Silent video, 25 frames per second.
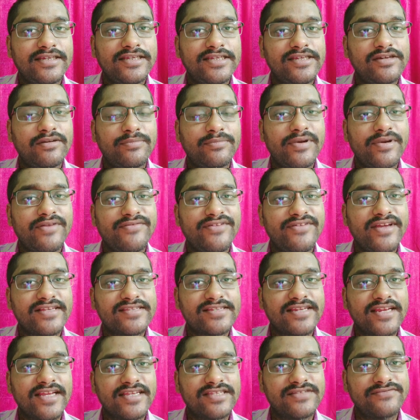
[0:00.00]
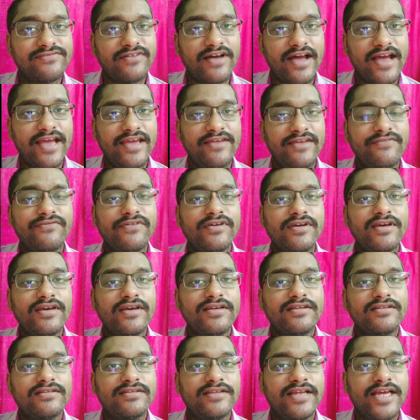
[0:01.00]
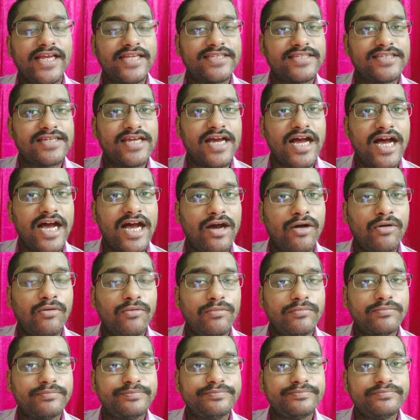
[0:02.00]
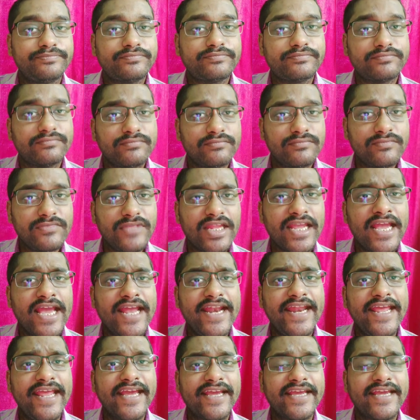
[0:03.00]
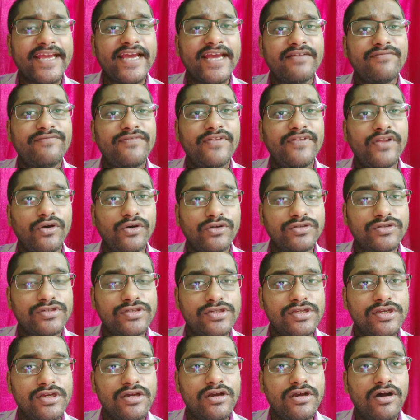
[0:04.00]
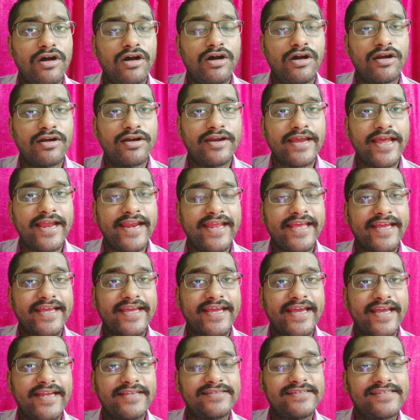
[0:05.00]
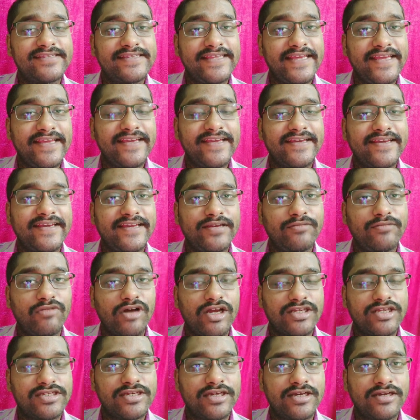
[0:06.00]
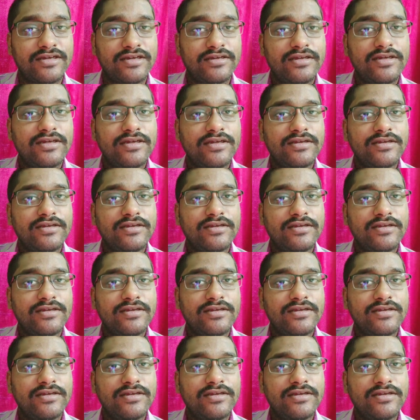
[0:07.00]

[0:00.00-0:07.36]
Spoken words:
in your previous class 5 that how an egg can float or an egg can sink in water.